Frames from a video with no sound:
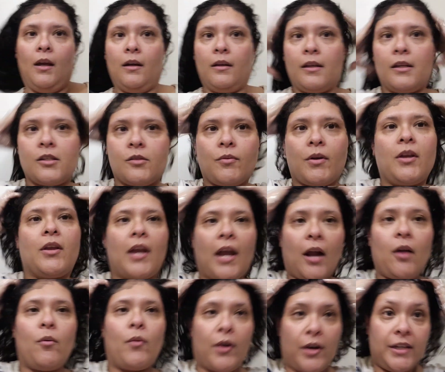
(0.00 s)
That's why you
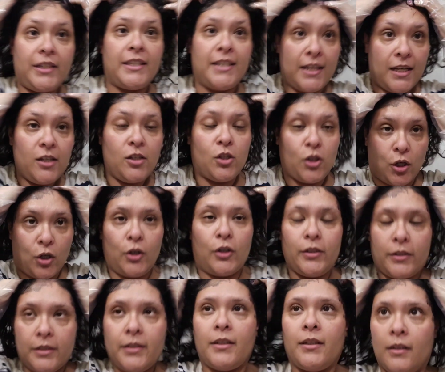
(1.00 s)
gotta wear a
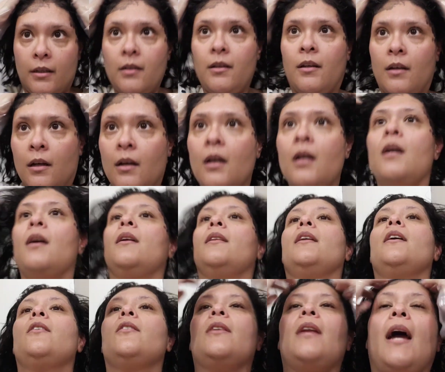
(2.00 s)
t-shirt
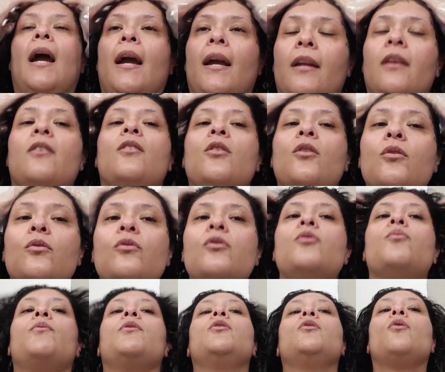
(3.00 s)
that you're not gonna use
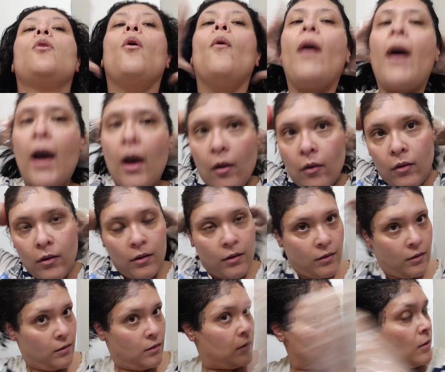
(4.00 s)
when you go out.
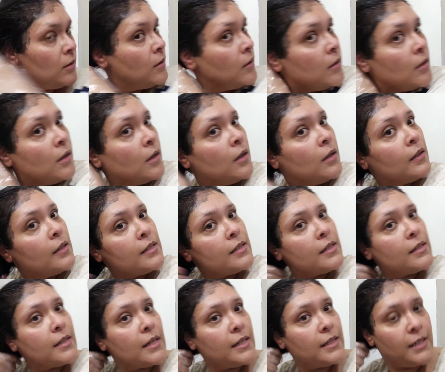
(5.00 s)
This
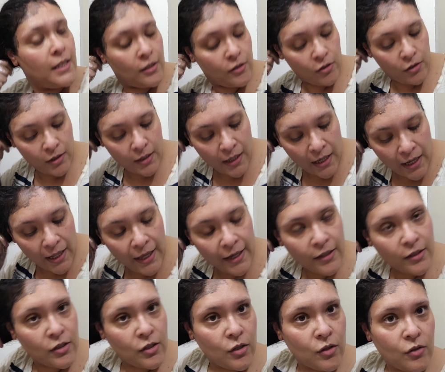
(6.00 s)
is a t-shirt that I
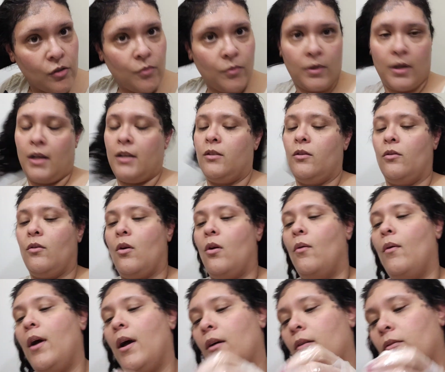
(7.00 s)
like to use when I don't go
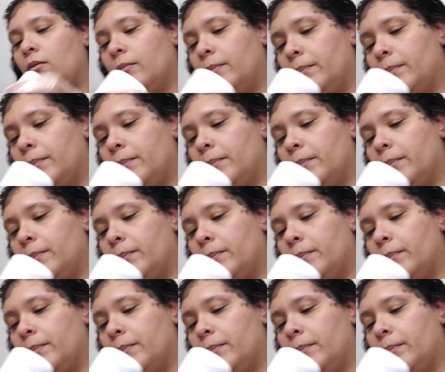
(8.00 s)
out.